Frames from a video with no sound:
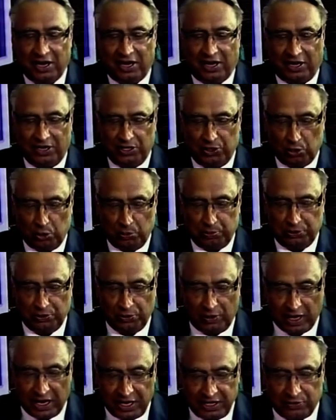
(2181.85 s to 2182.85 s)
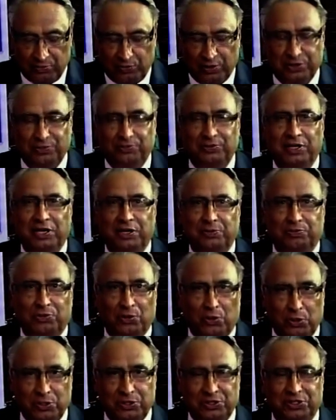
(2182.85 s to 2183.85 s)
I hope you liked what we have
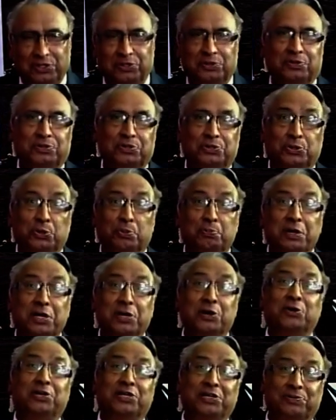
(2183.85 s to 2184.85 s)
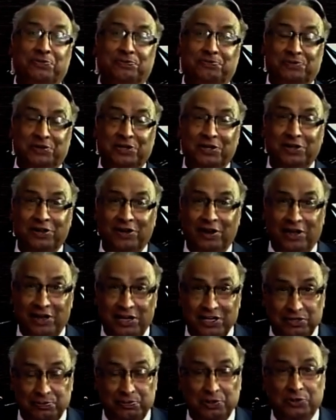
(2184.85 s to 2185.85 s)
talked. You may not have
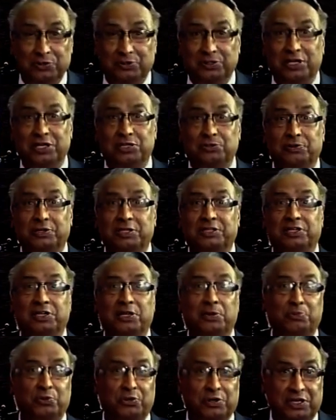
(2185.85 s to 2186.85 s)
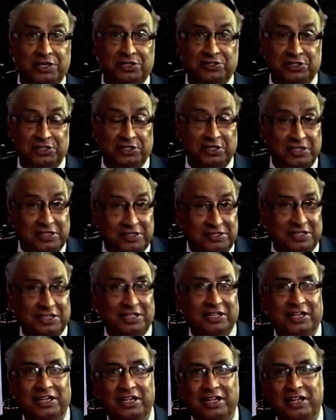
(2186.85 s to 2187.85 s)
liked because that's what the democracy is.
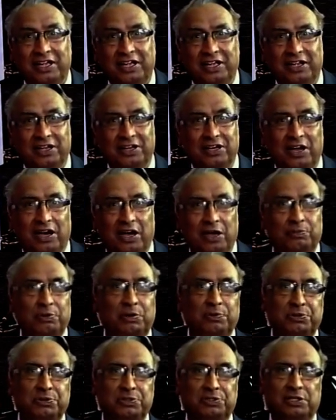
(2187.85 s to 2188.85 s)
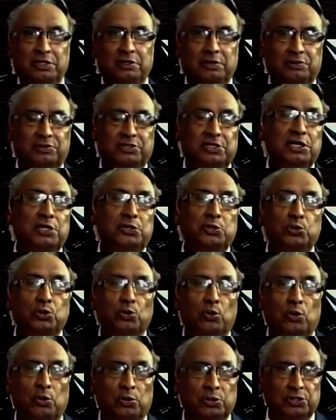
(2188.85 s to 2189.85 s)
And I will be see, seeing
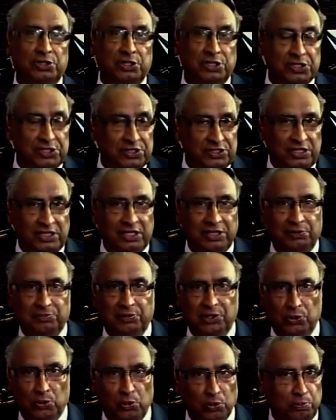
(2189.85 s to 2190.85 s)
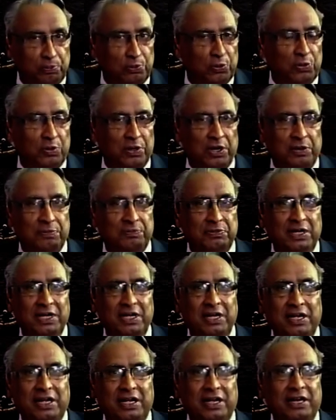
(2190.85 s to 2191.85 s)
you on Thursday in my own program
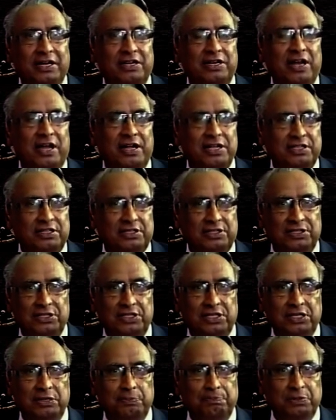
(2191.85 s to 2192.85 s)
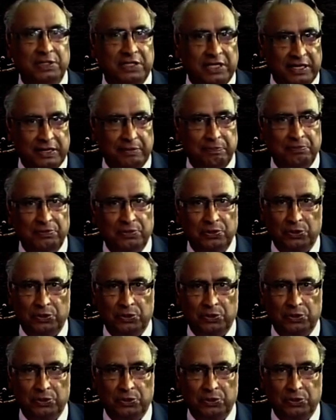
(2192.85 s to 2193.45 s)
at 9.30 p.m.